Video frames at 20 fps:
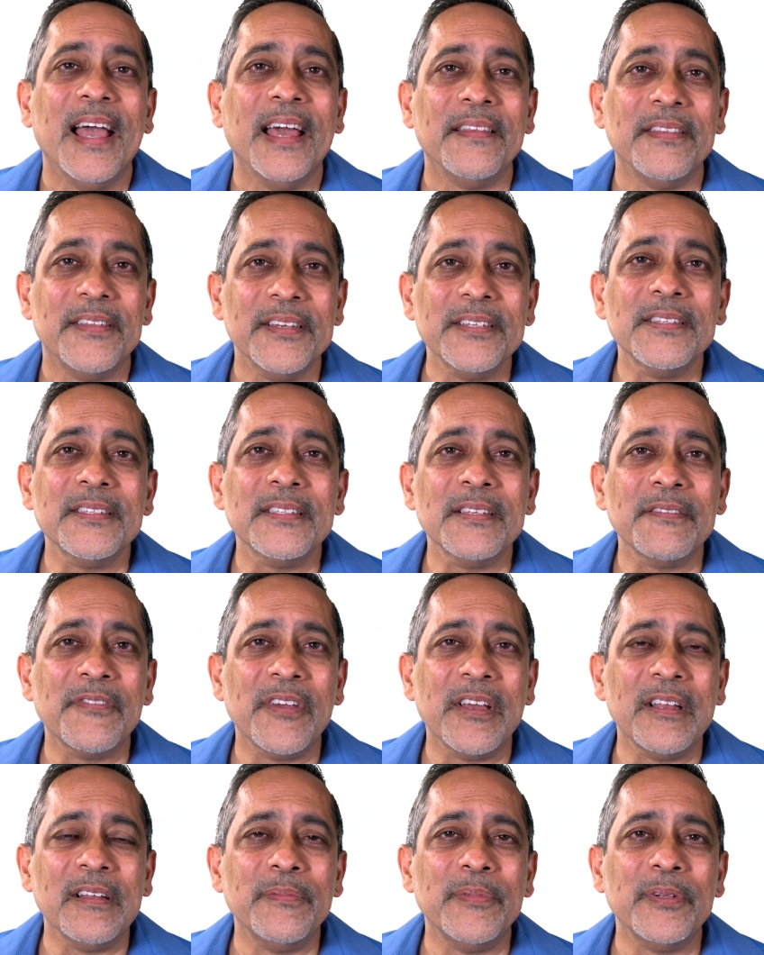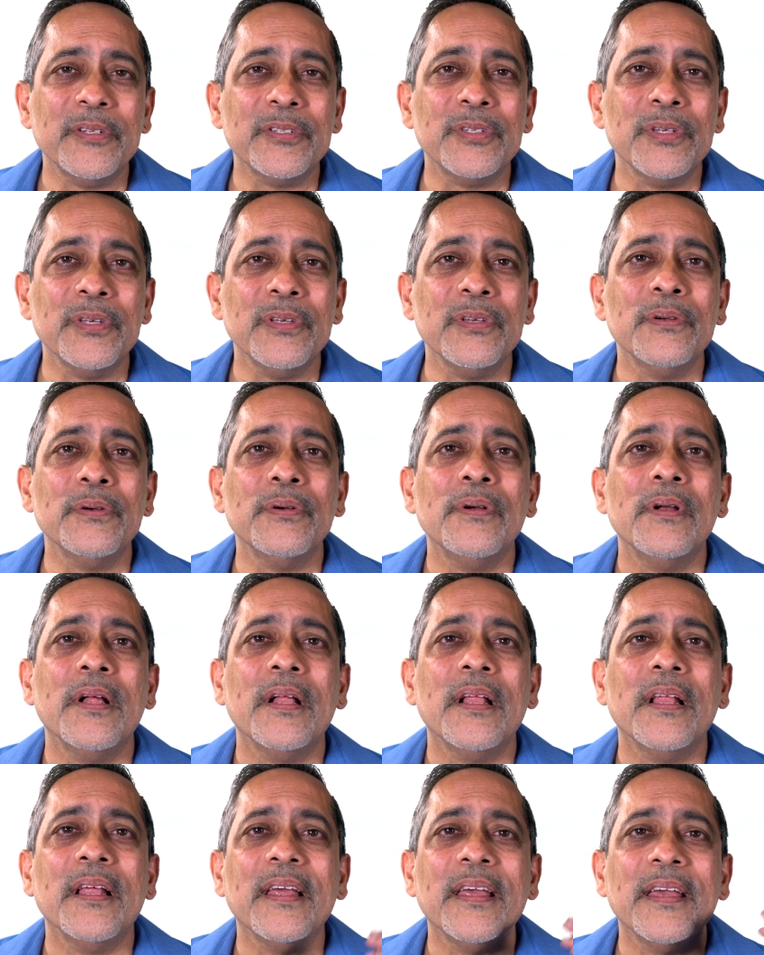And this is available to you
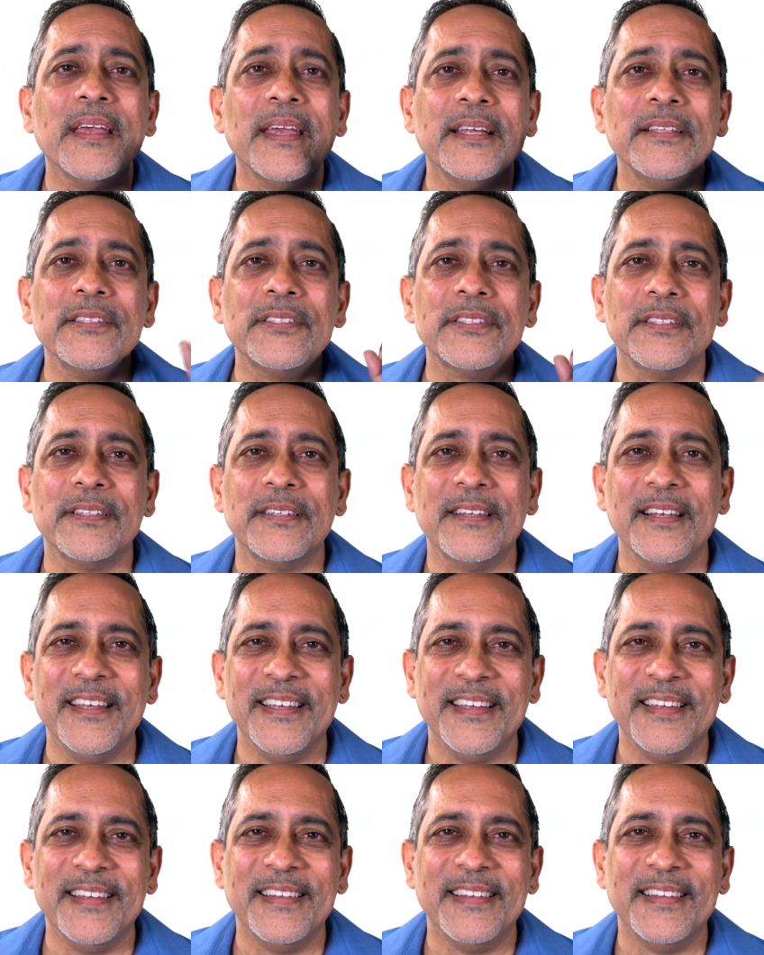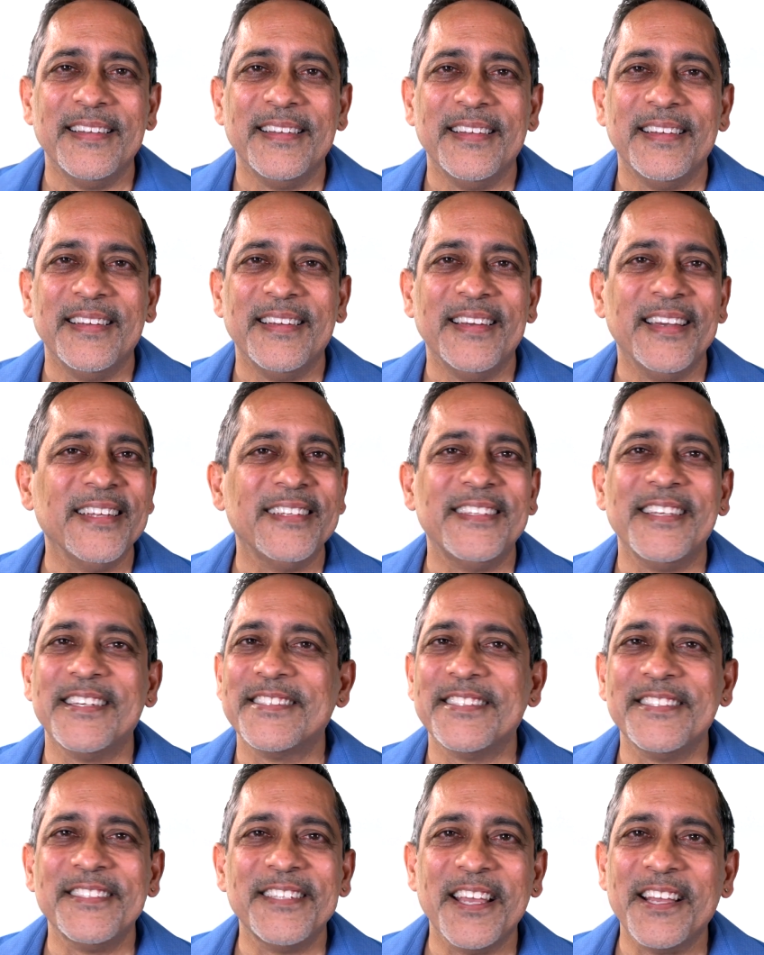instantly. It
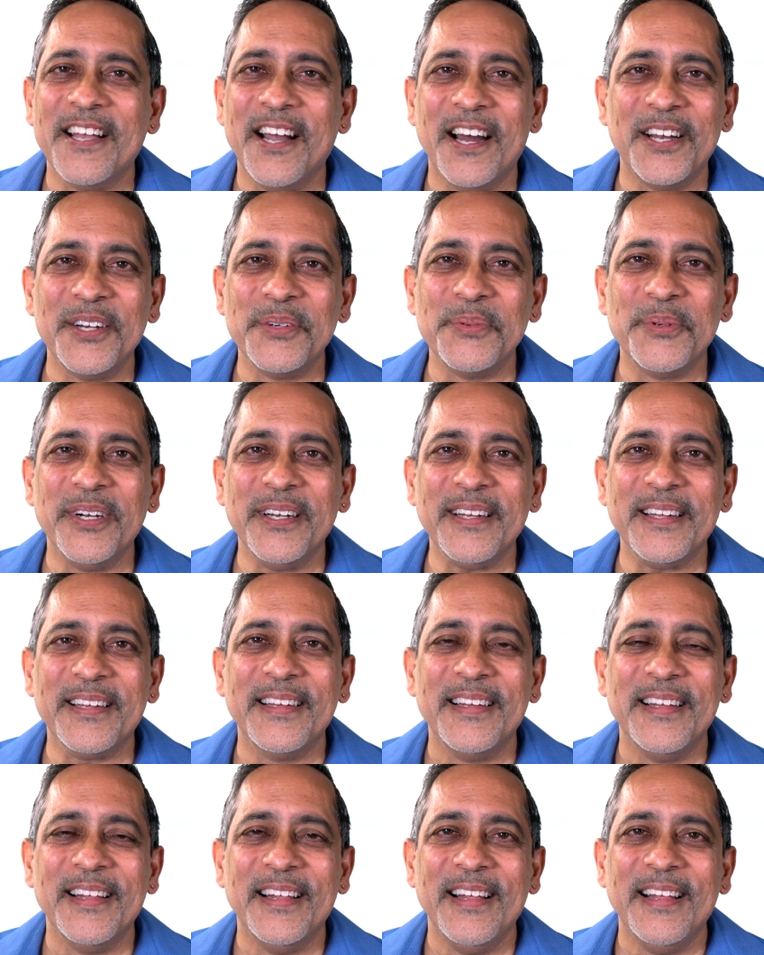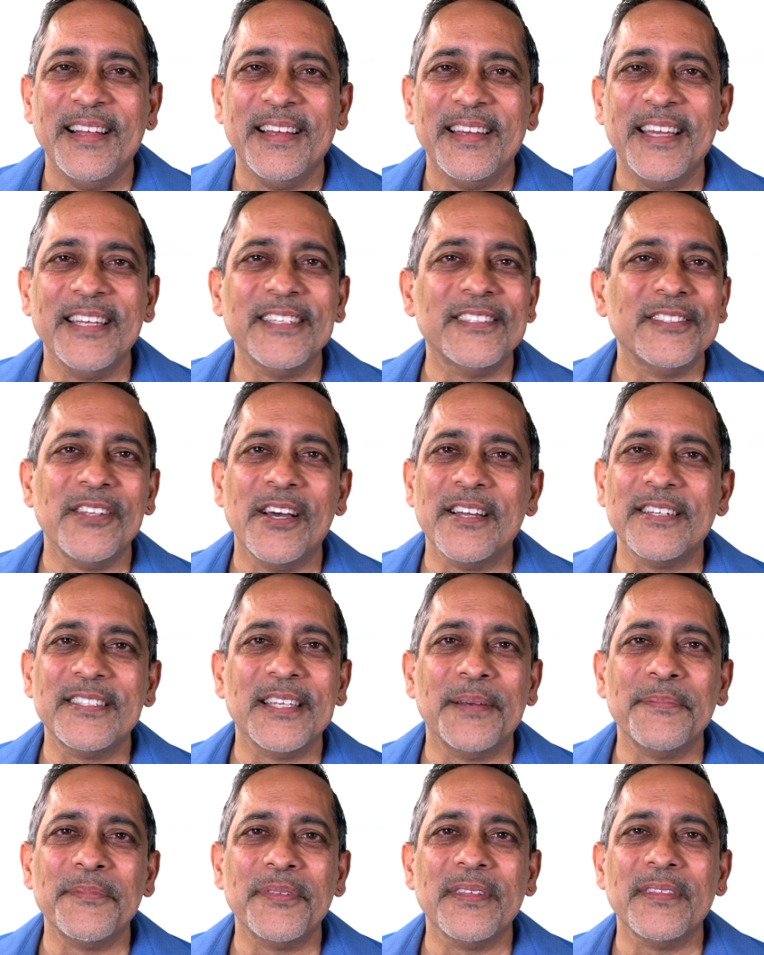doesn't take hard work. It's not
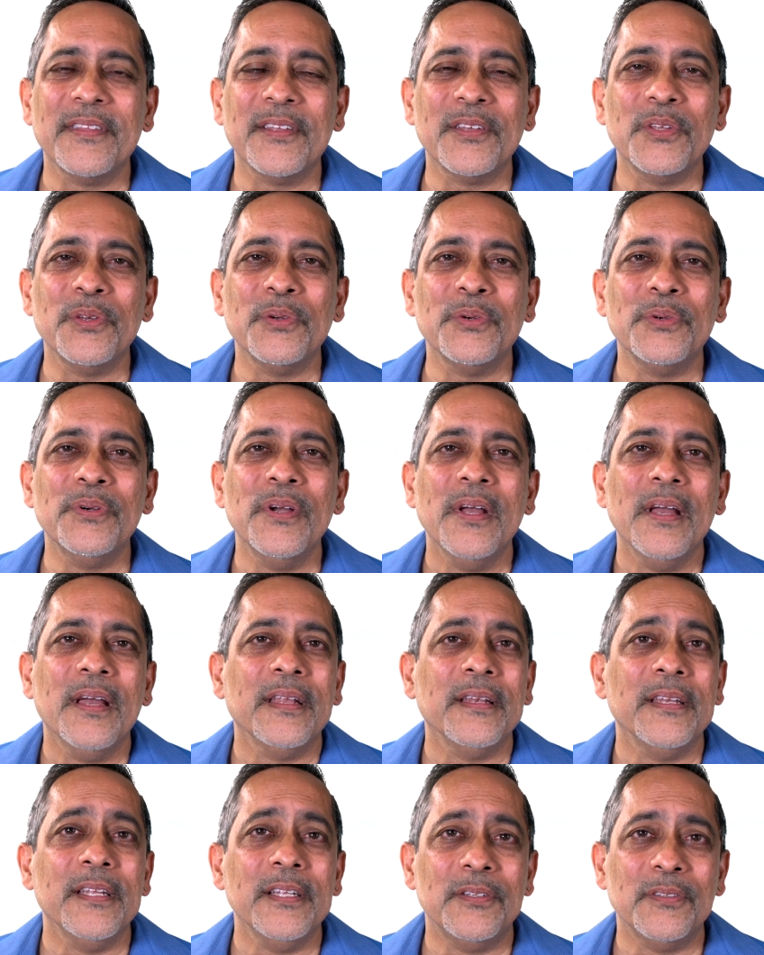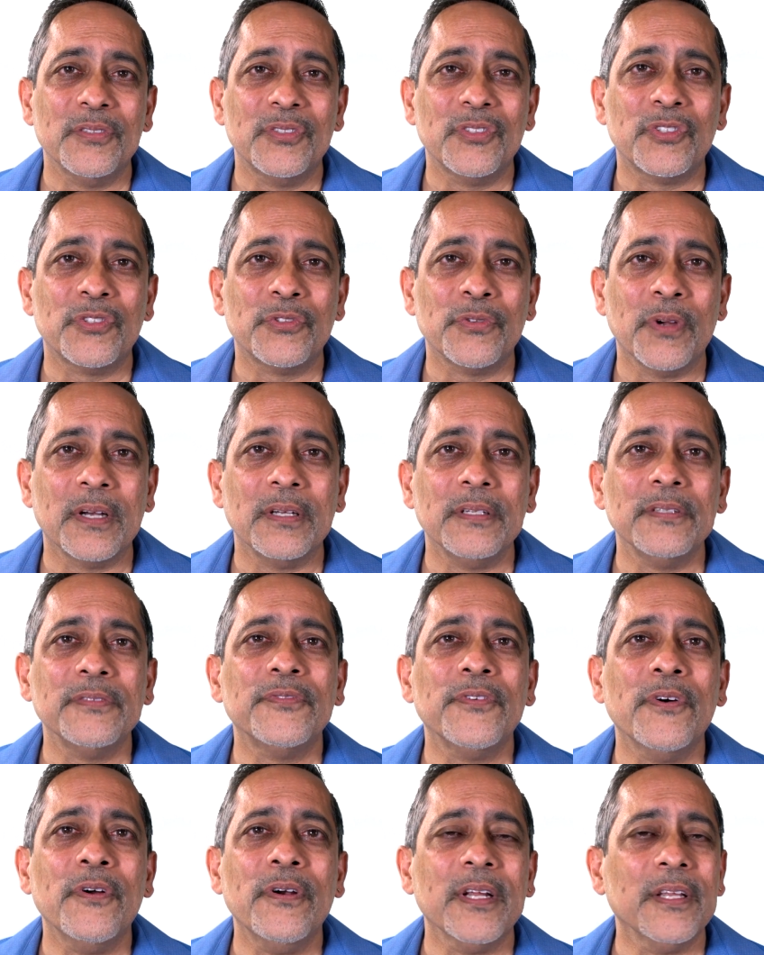something that you need to struggle
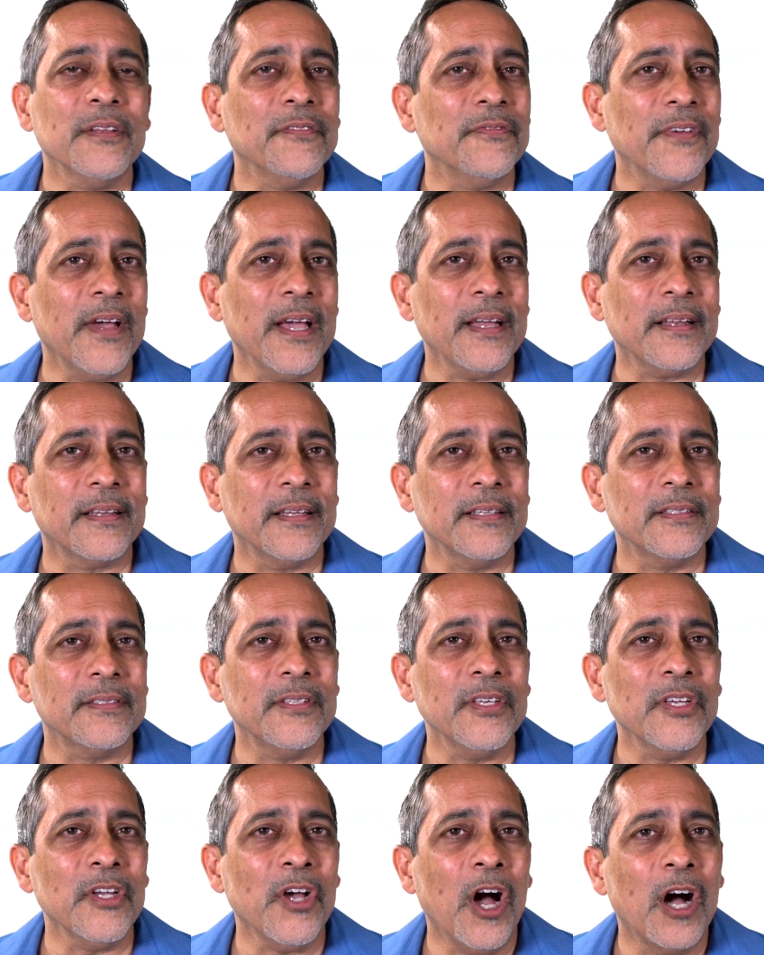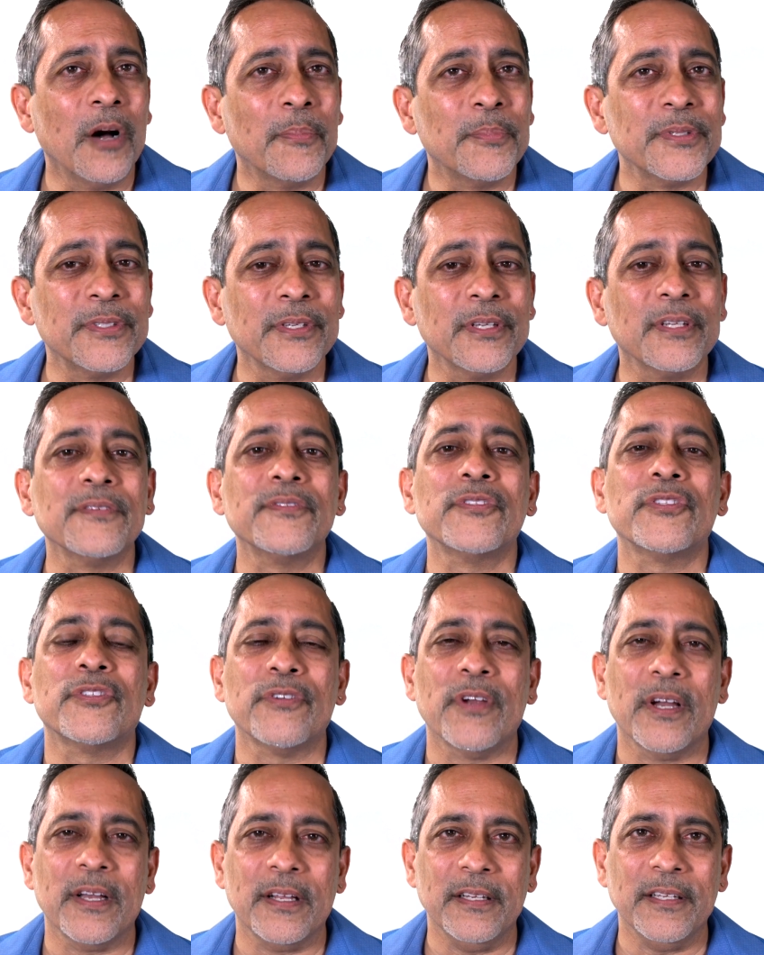for. In fact, it's the opposite of
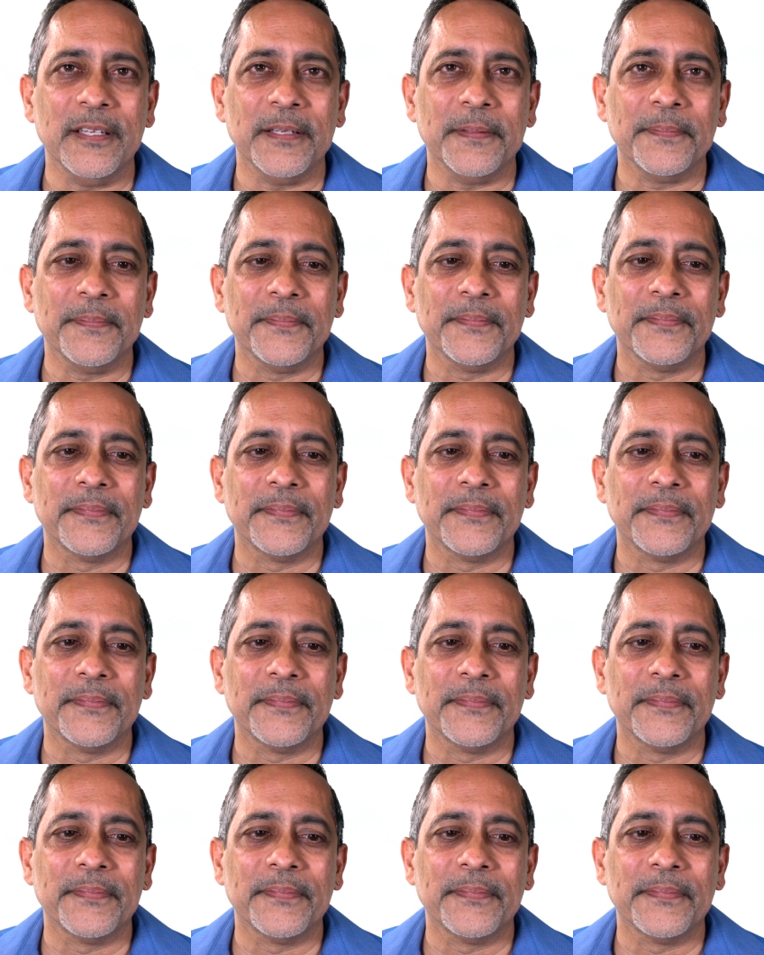struggling.